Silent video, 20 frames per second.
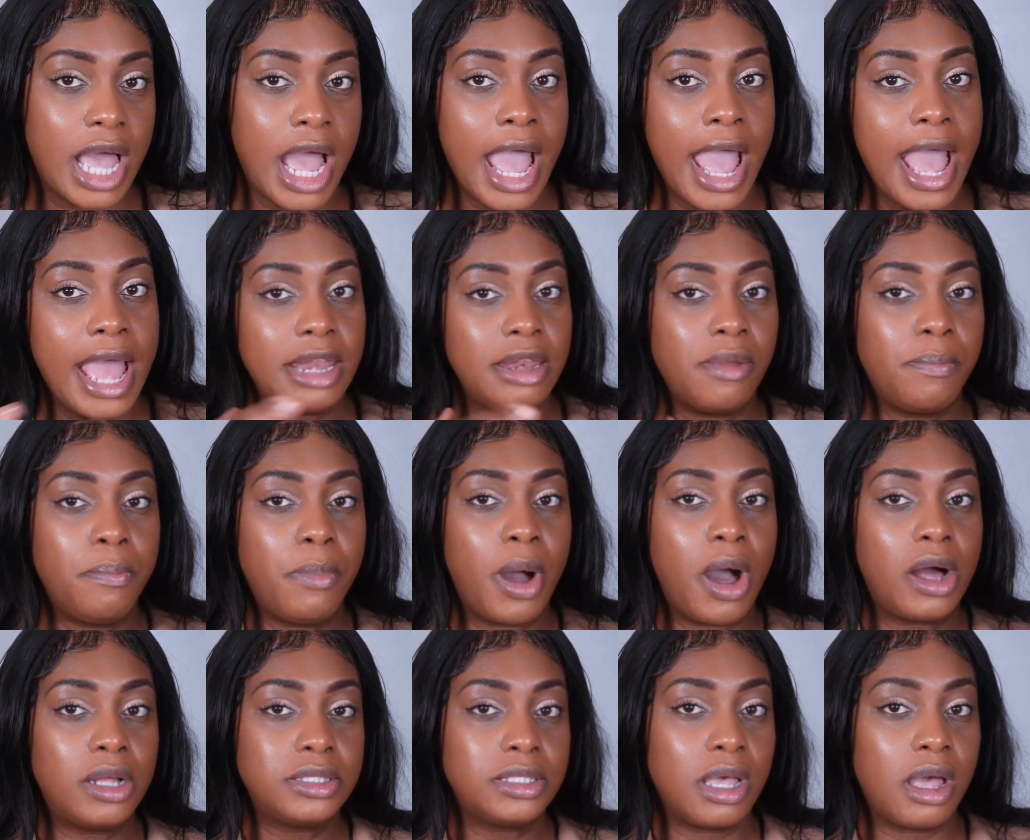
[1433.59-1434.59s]
I had
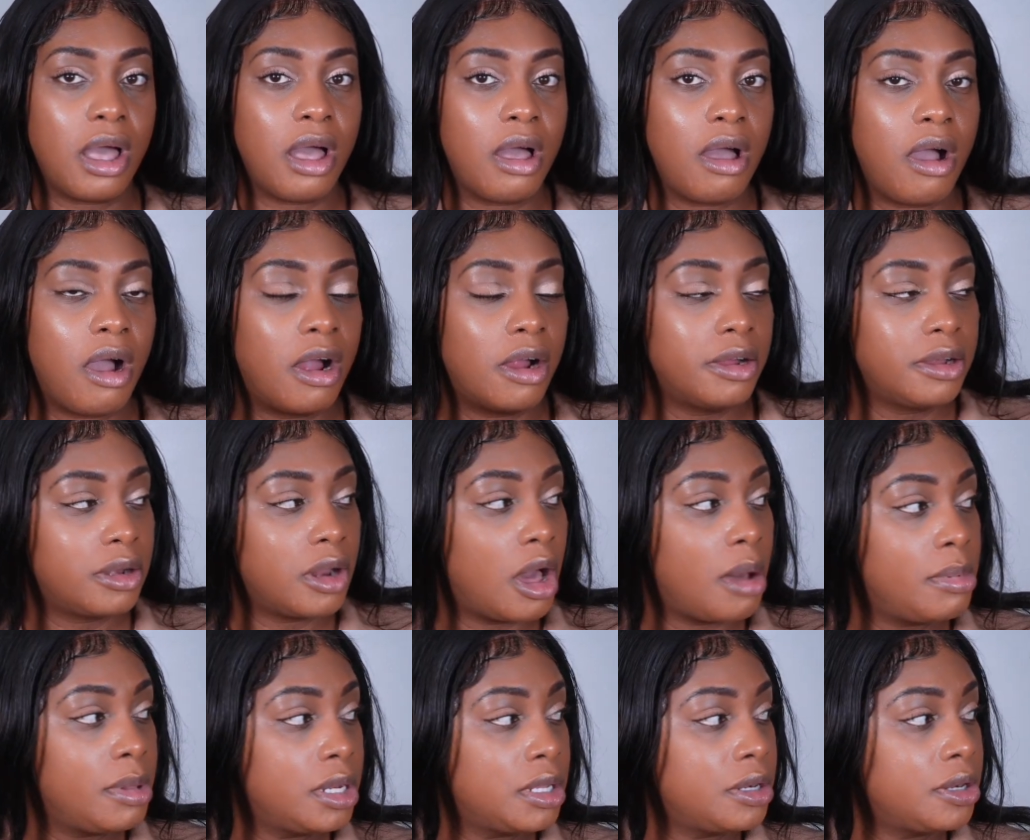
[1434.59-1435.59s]
bought a heart
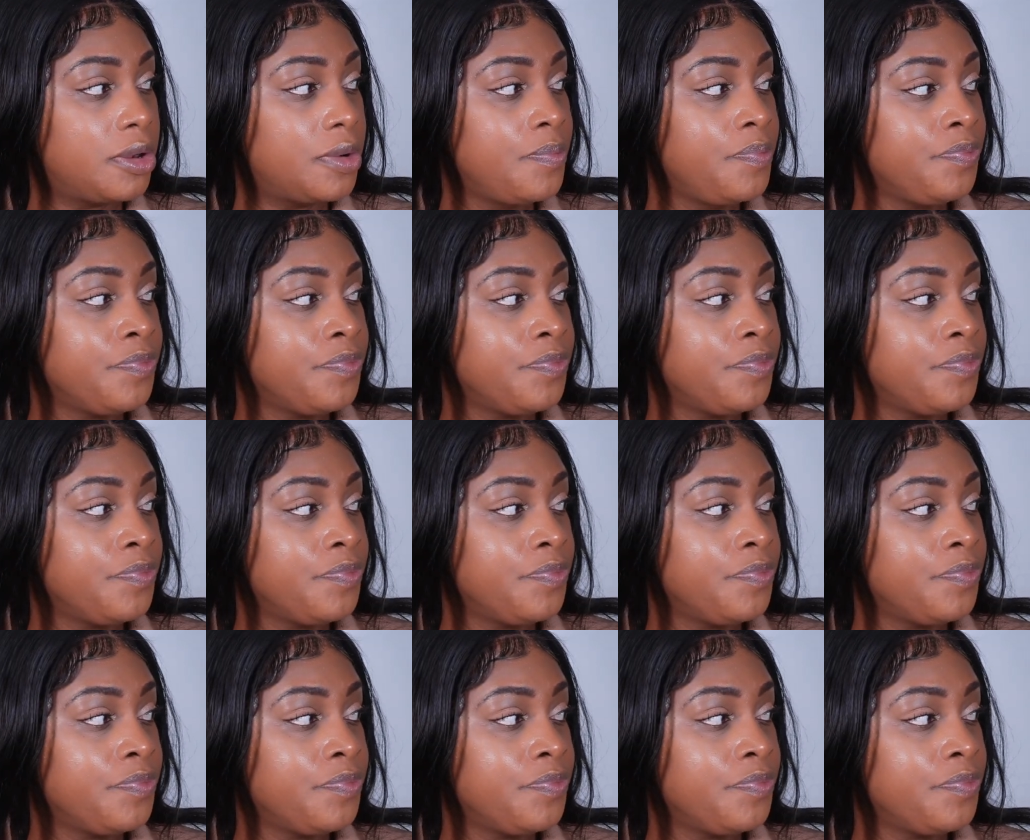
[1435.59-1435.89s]
doubler,